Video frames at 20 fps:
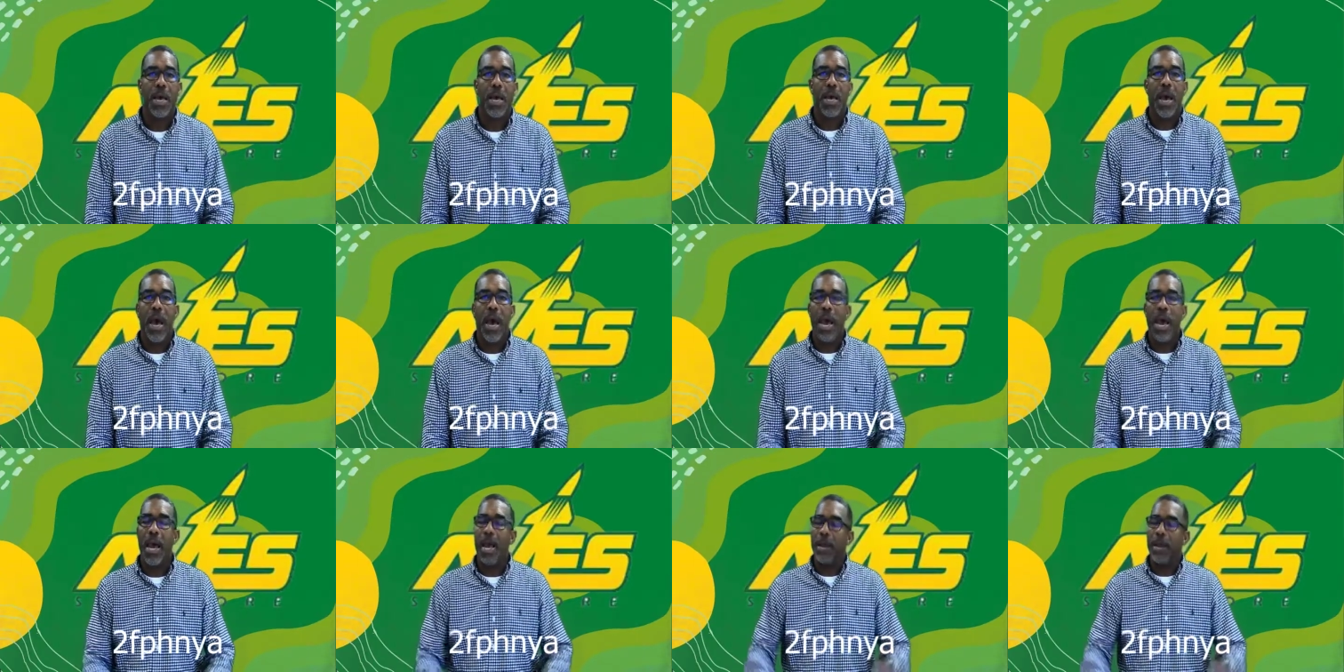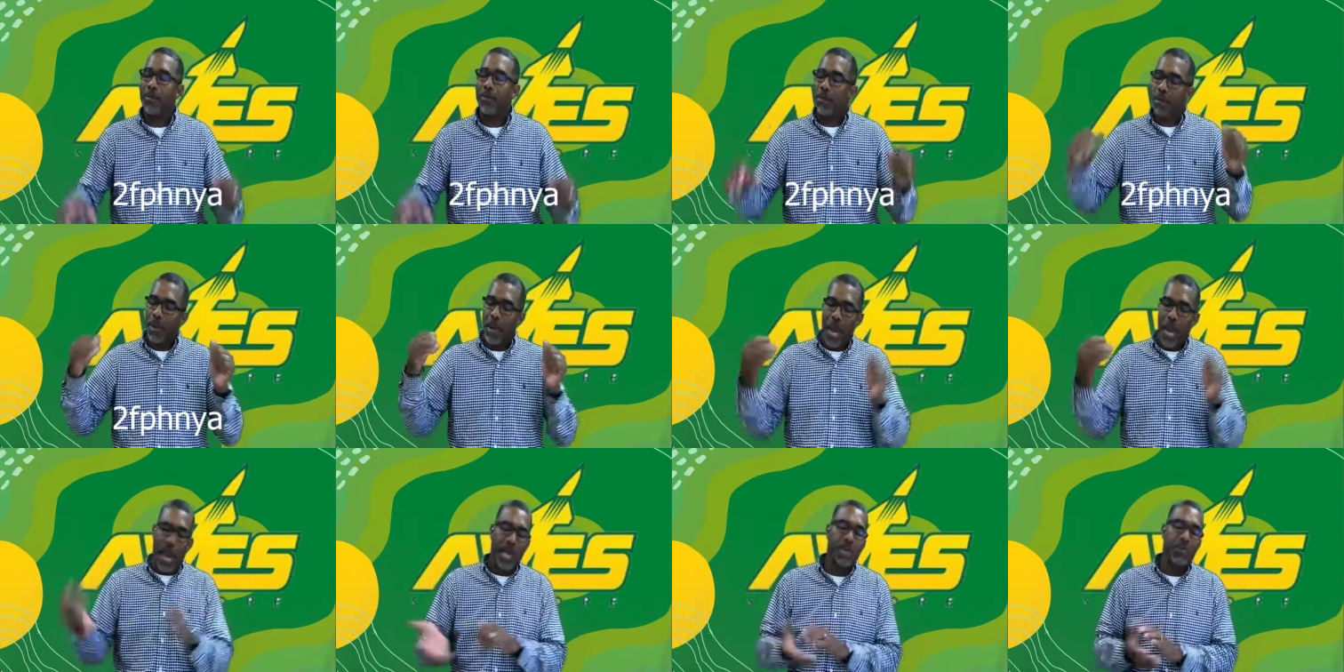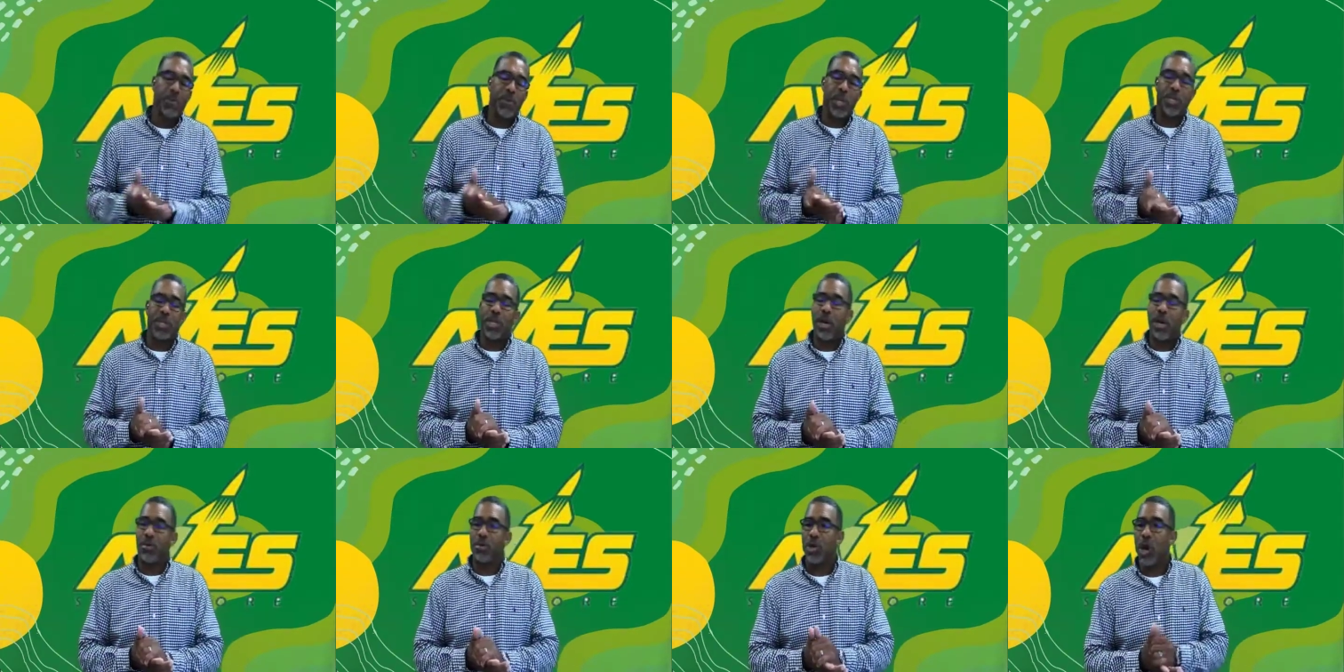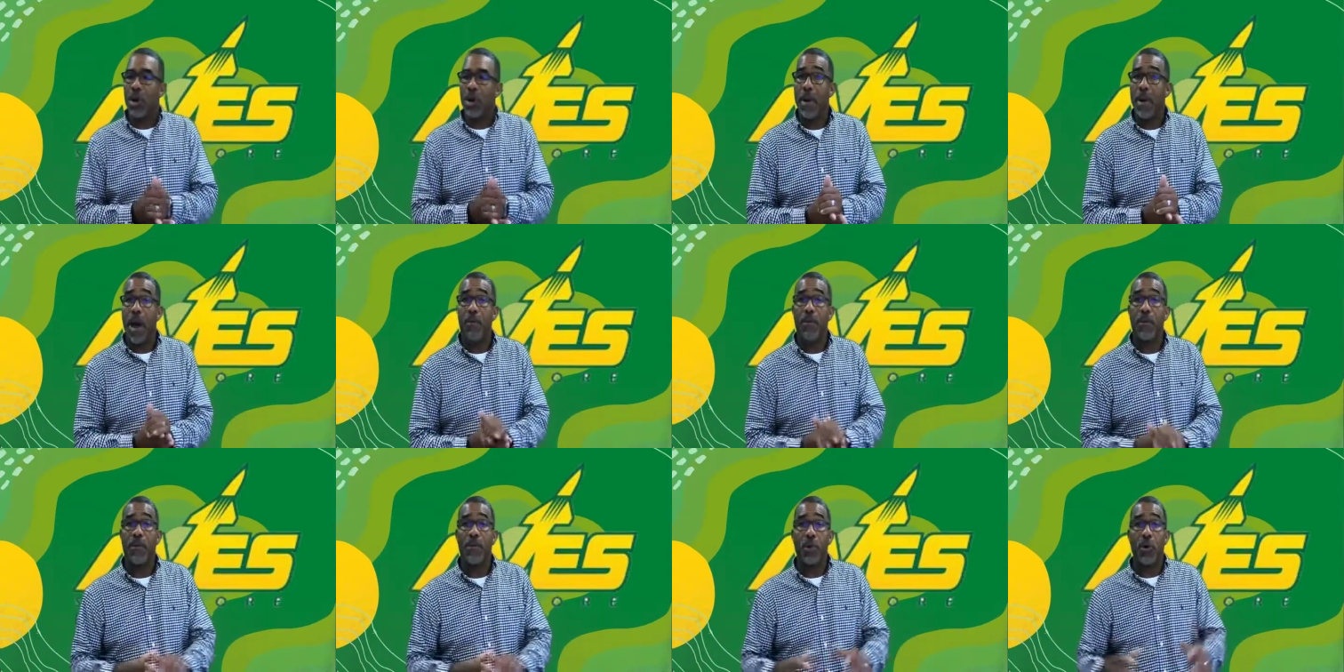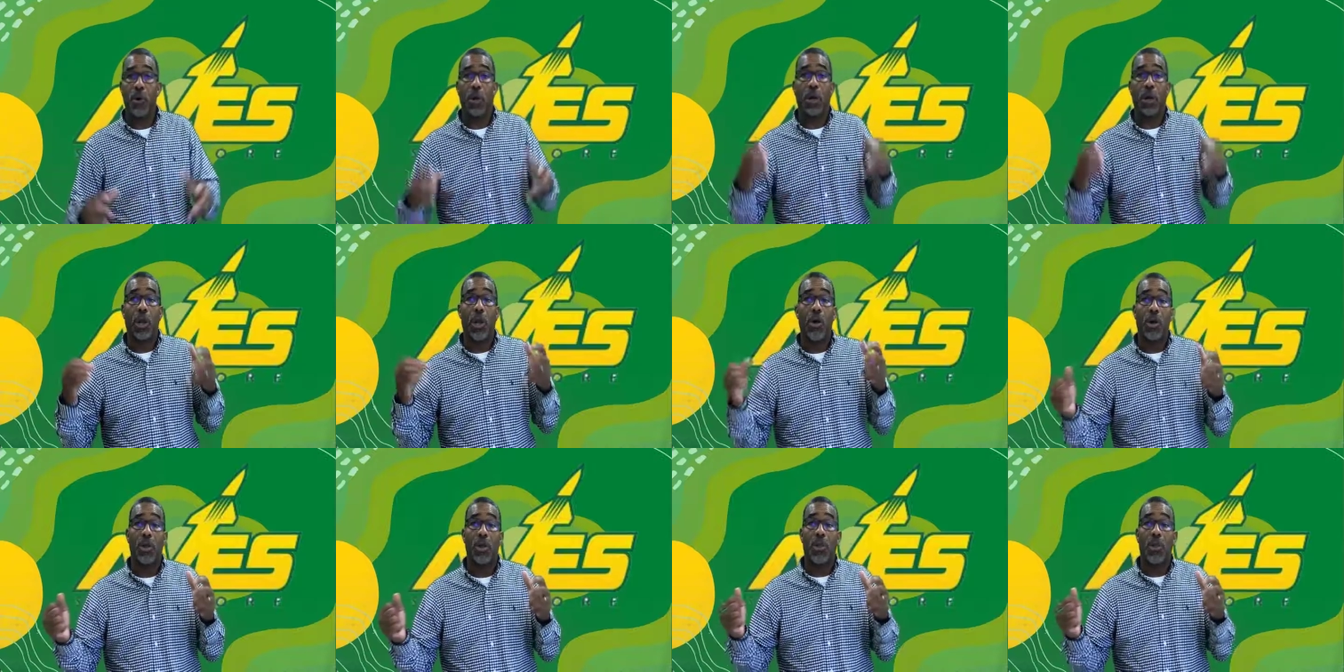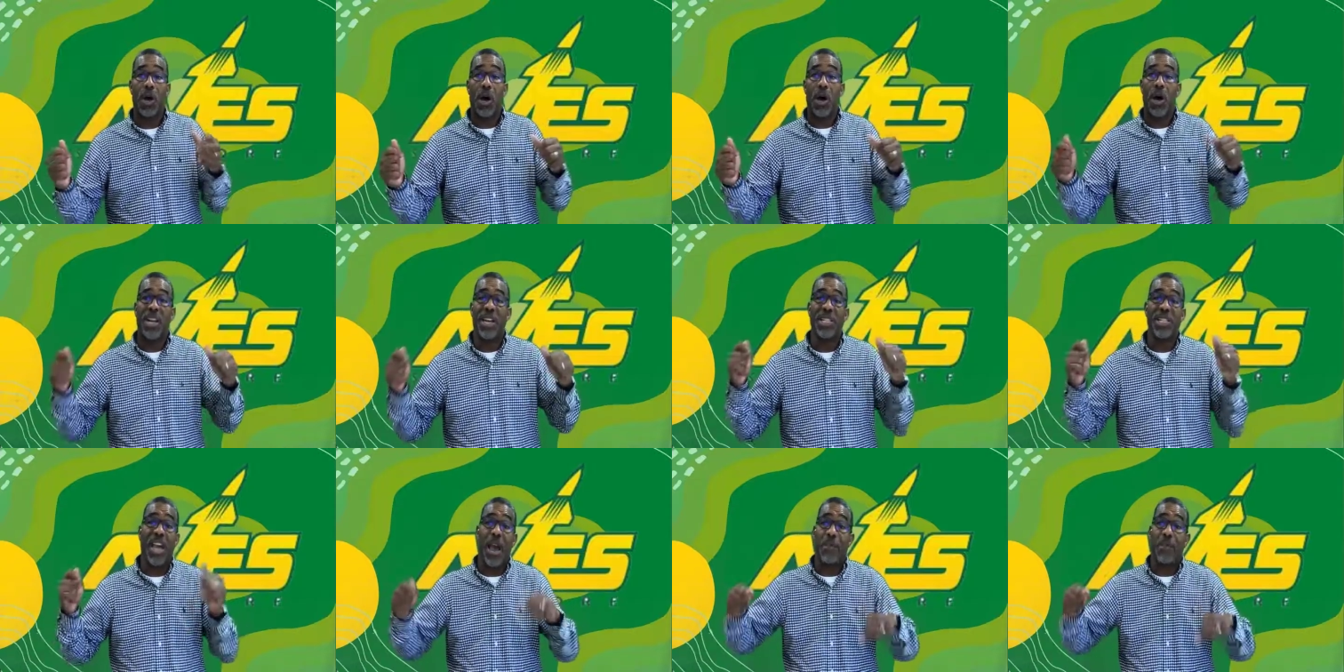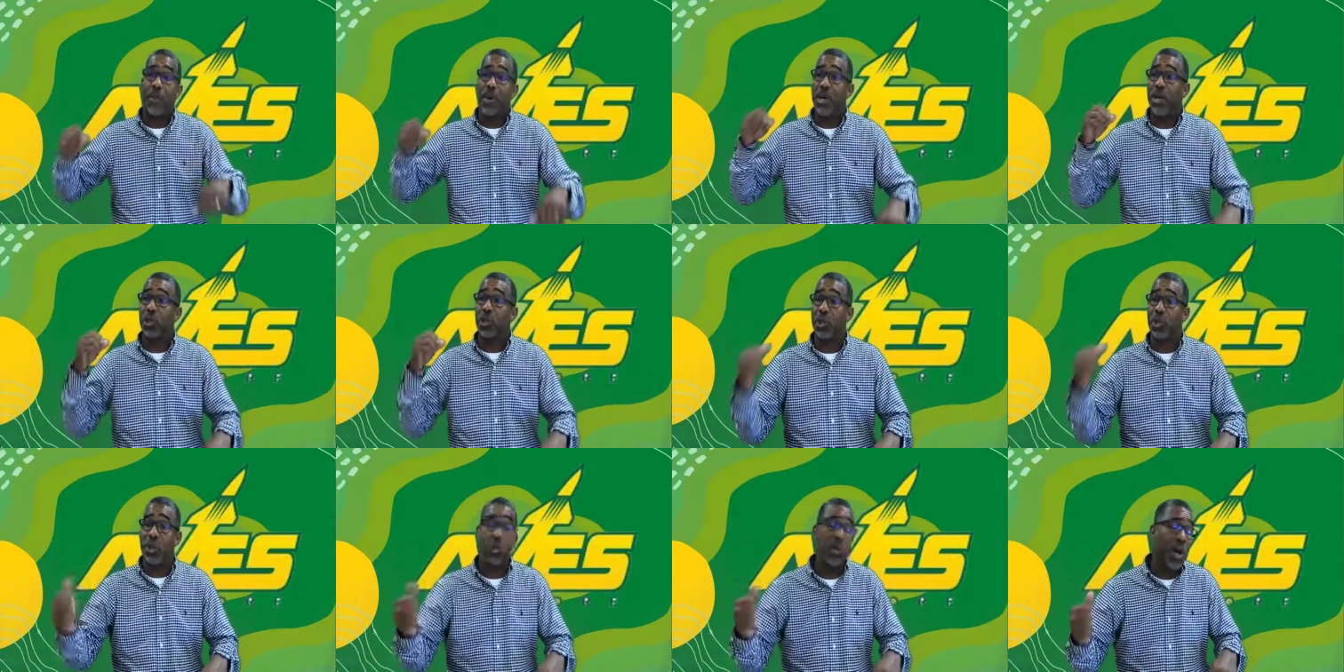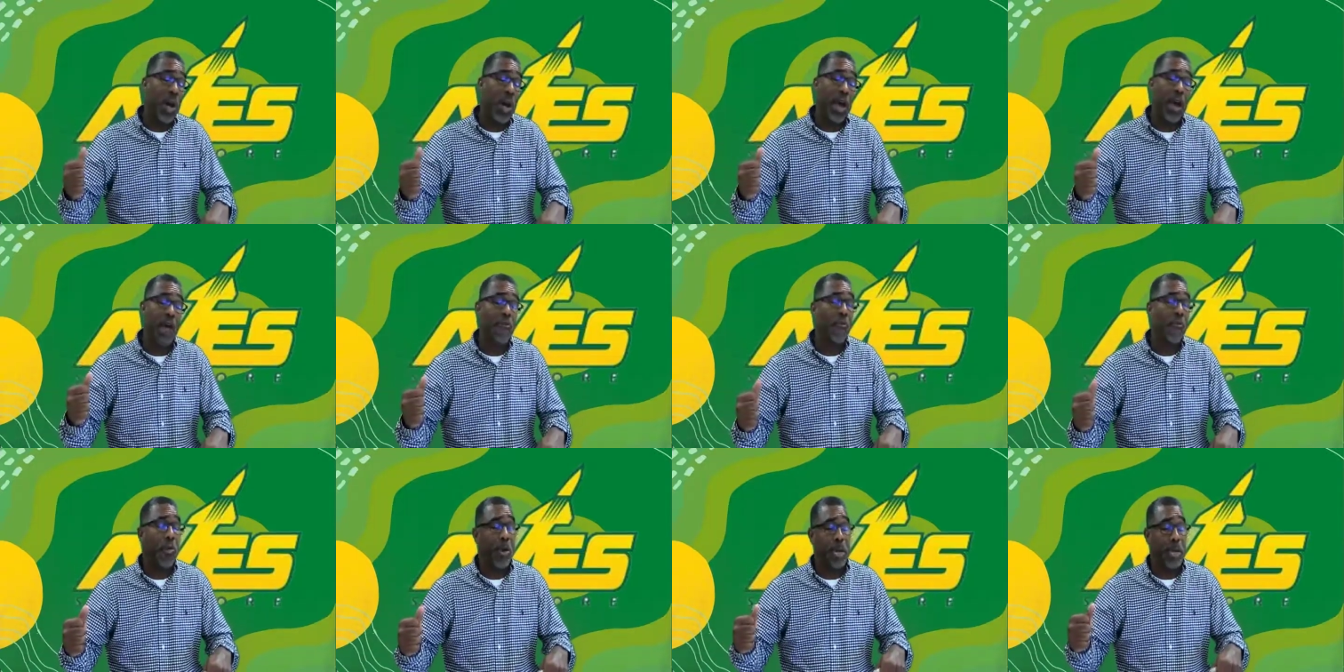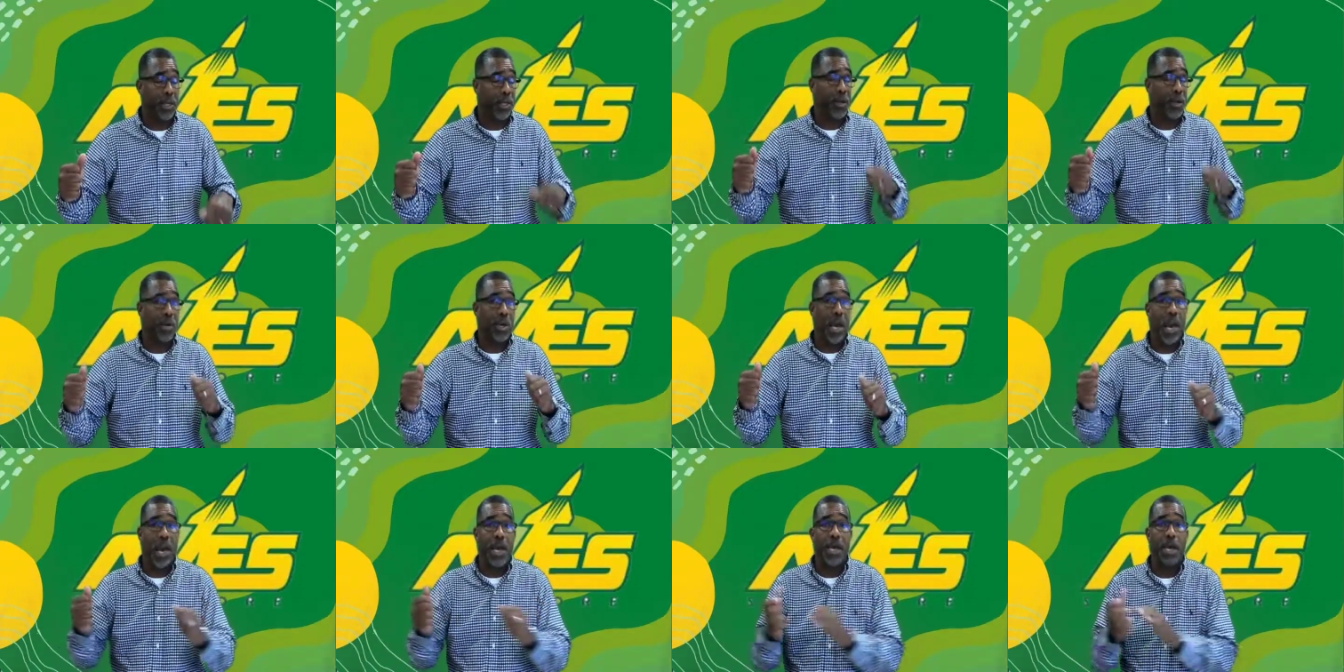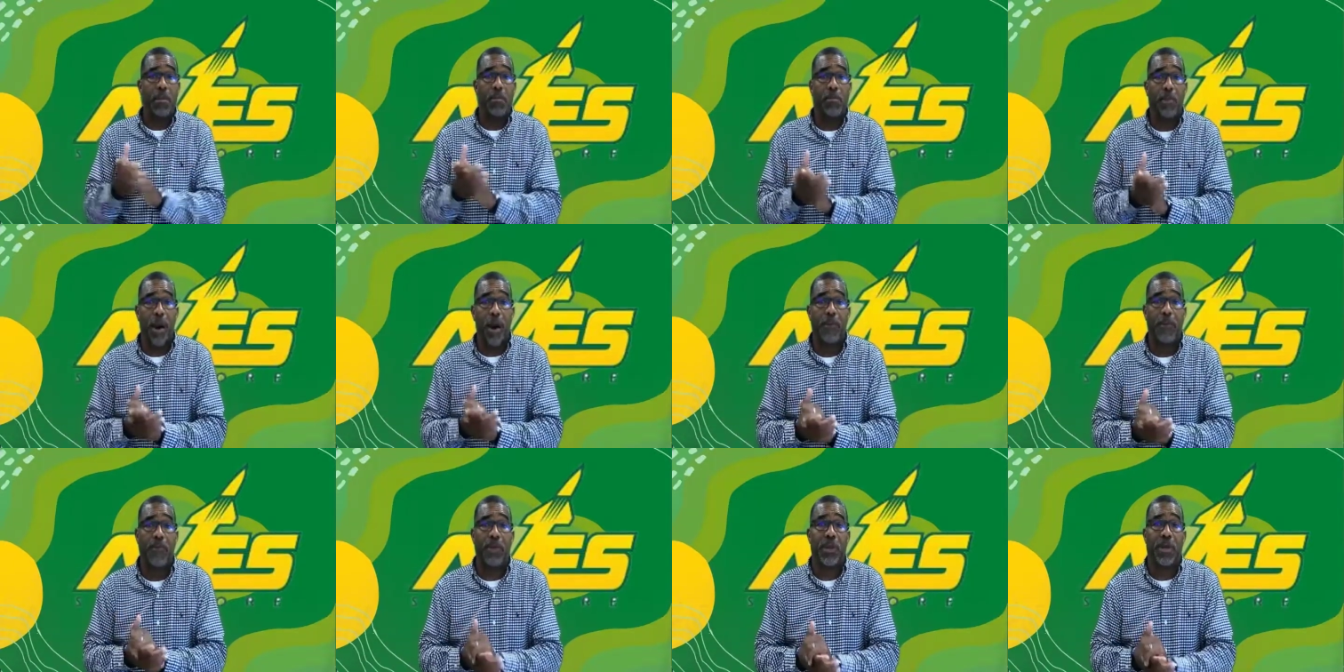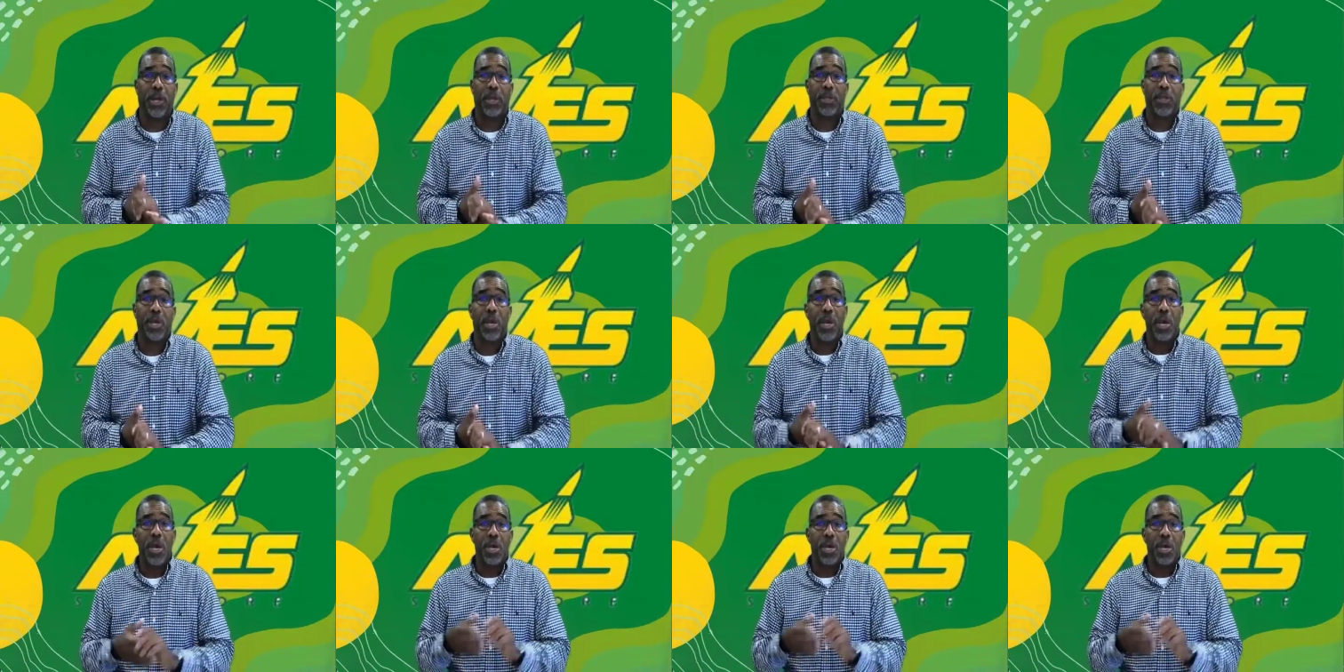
And as mentioned, they were talking about before, Glowathon is happening in two and a half weeks, okay? Get pumped for this.